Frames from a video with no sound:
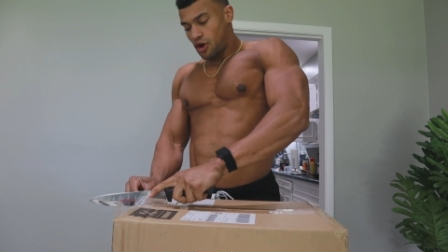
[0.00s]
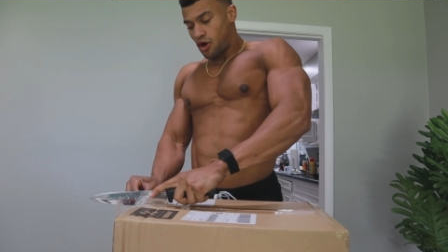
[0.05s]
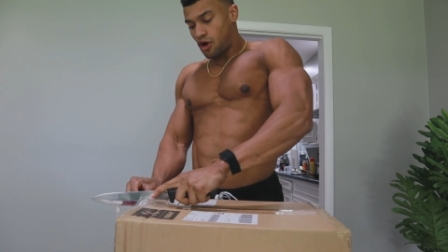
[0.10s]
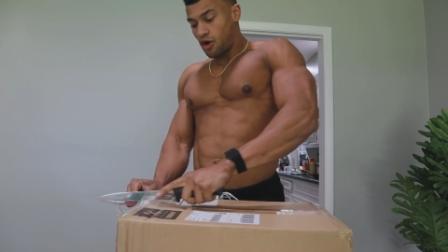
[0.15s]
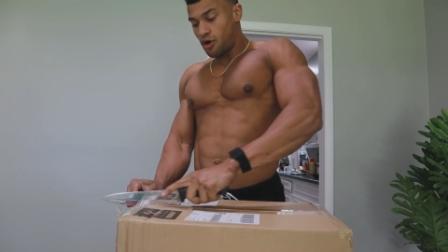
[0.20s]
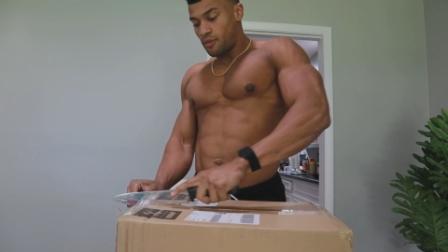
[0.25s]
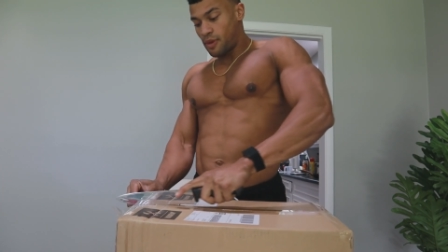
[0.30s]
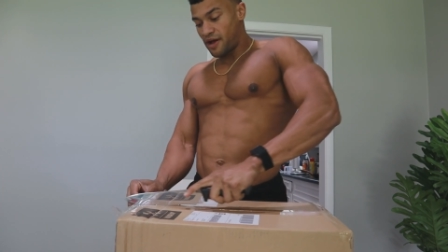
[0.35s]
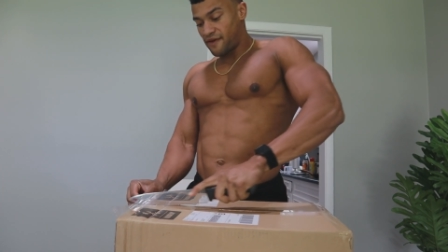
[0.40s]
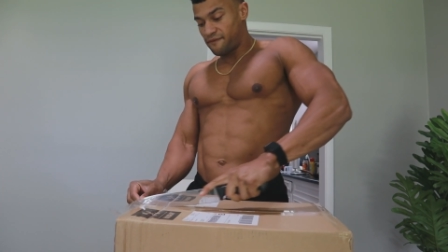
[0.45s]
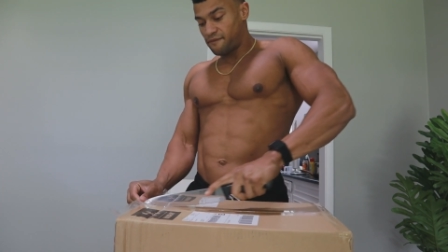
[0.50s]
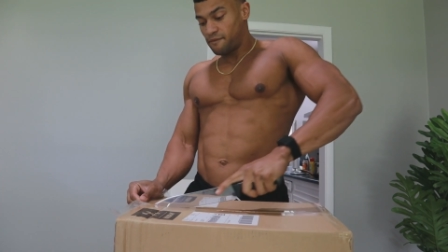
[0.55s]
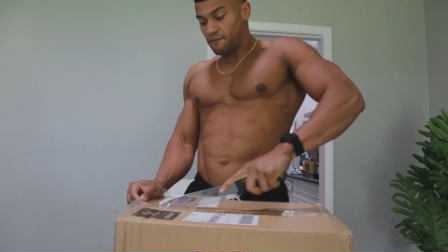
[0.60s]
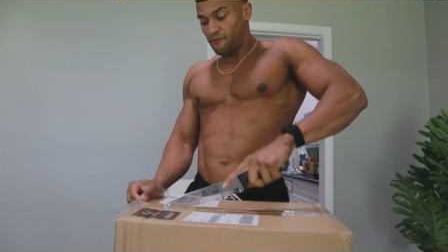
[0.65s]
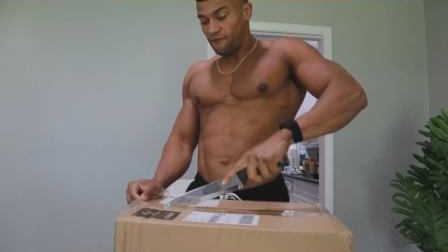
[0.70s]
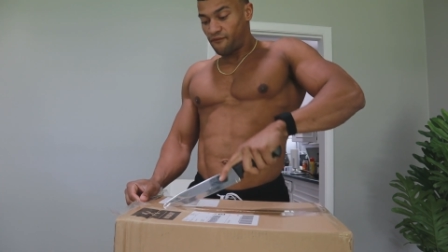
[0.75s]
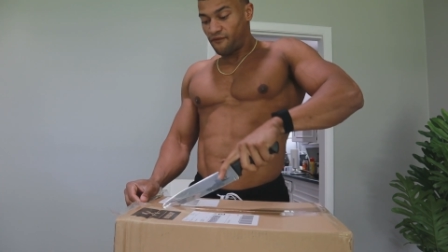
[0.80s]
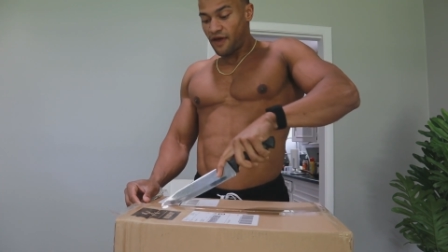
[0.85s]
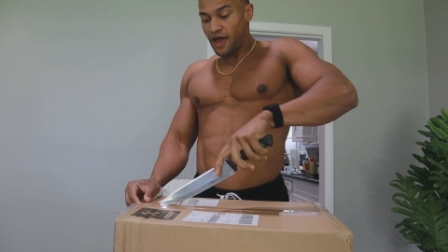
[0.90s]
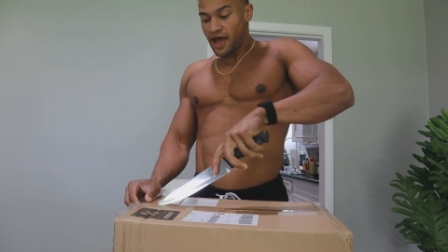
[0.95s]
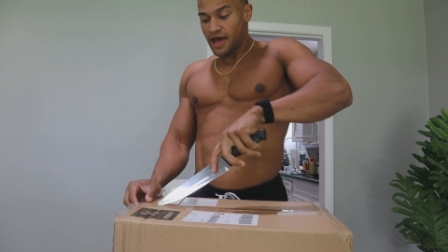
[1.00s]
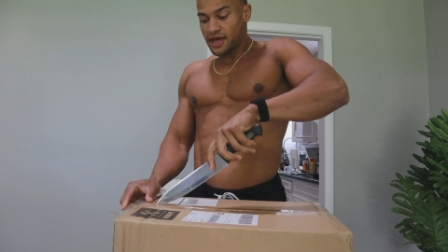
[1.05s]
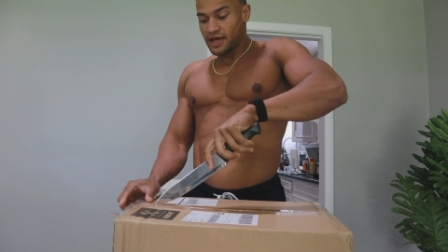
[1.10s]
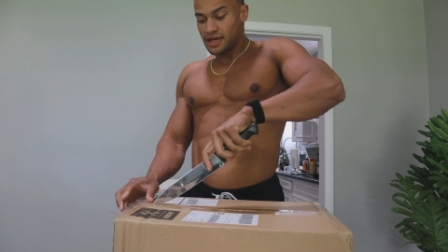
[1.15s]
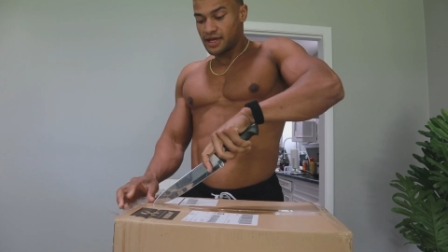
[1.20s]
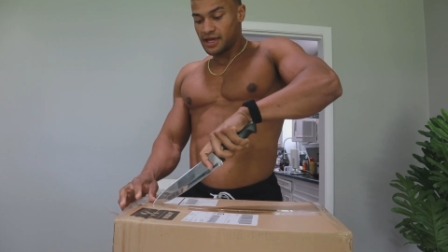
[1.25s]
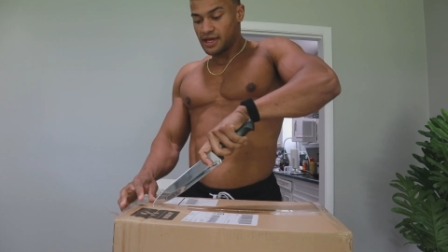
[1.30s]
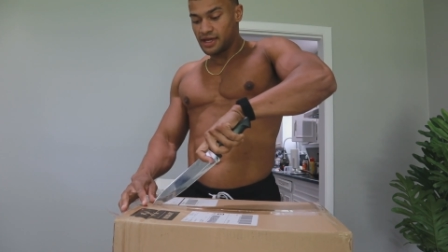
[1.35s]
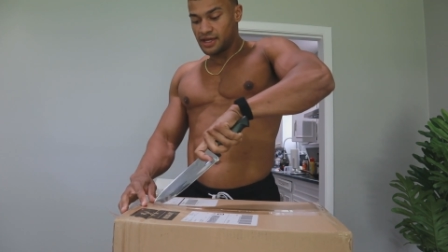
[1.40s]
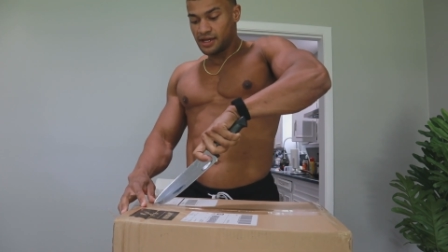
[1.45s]
all my
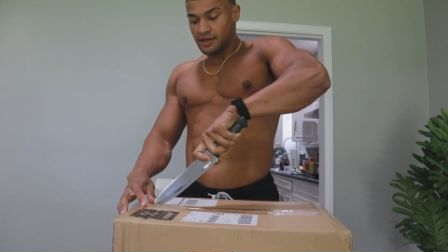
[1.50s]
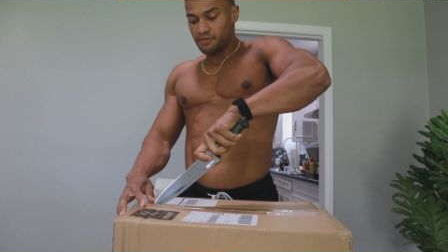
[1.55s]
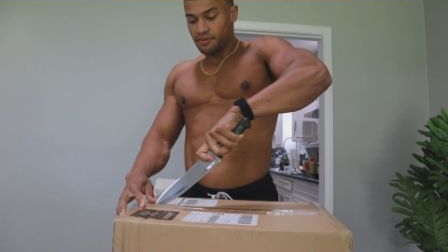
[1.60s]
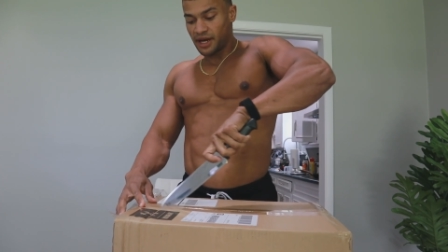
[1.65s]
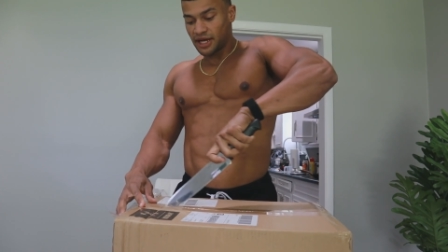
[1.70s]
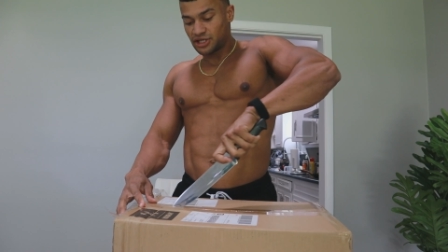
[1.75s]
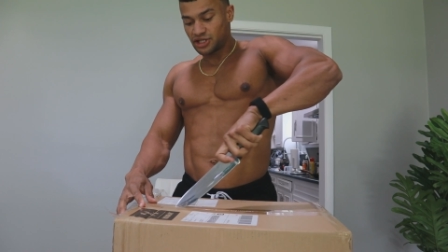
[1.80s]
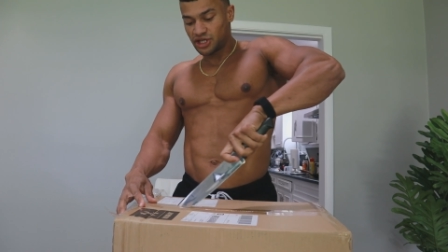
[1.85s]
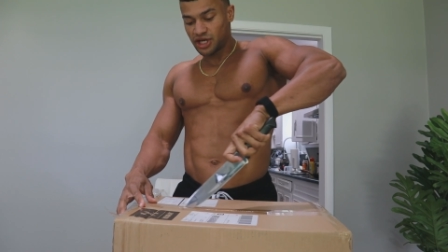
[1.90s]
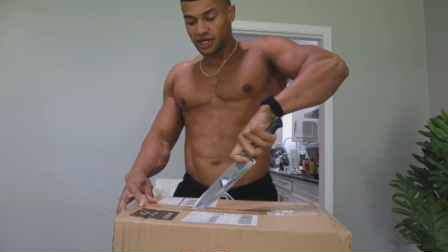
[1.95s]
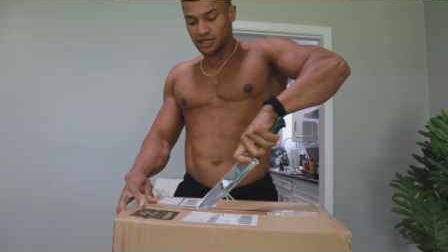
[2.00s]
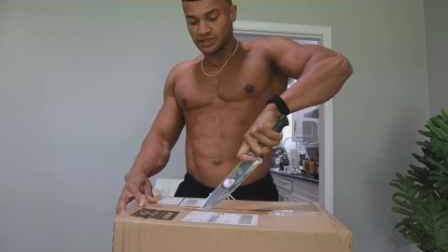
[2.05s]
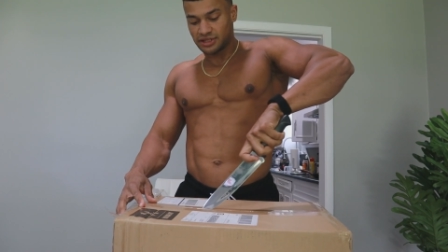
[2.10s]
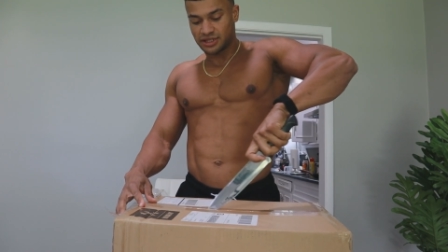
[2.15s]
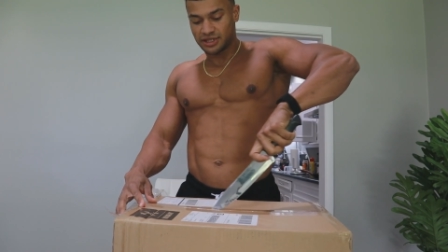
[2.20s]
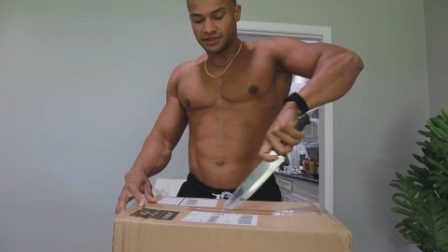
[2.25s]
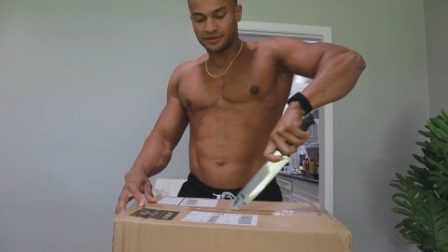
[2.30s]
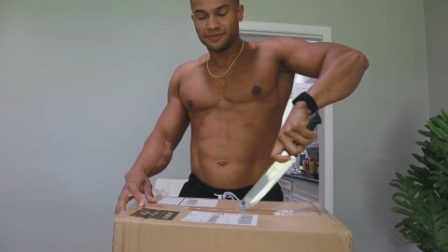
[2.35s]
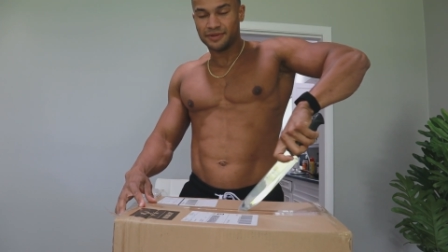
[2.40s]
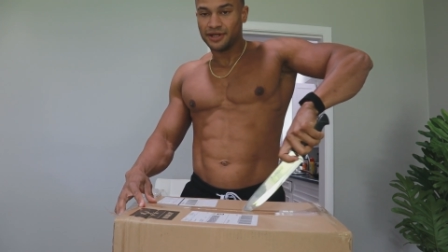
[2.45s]
fat in my chest.